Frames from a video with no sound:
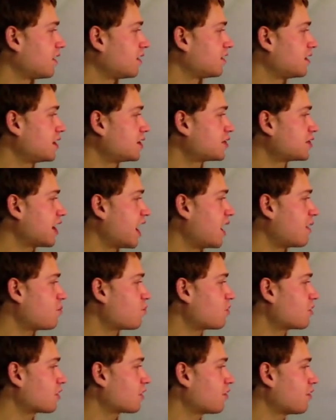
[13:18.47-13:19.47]
This time
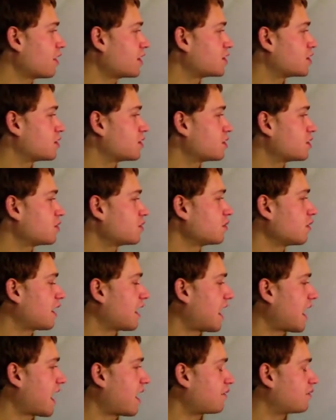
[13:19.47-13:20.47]
we're going to
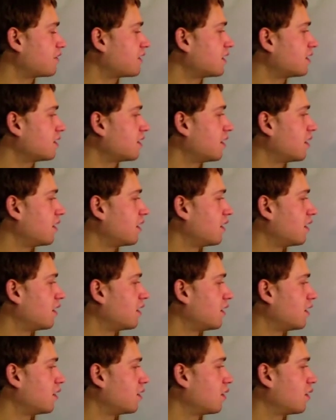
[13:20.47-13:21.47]
have it
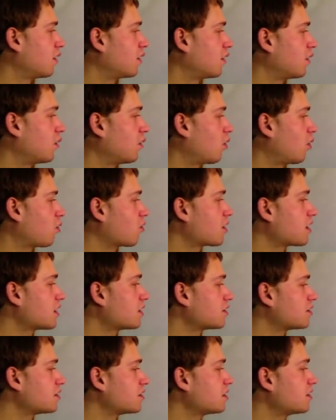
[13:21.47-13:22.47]

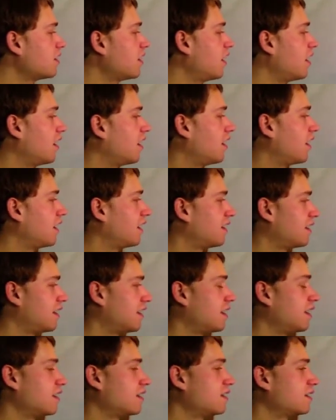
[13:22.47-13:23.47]
oriented
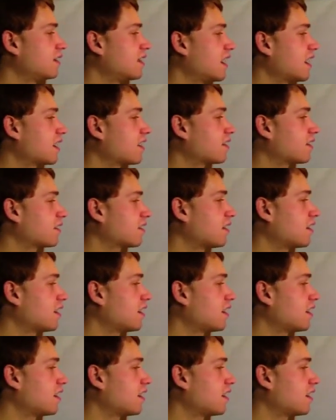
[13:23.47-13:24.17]
like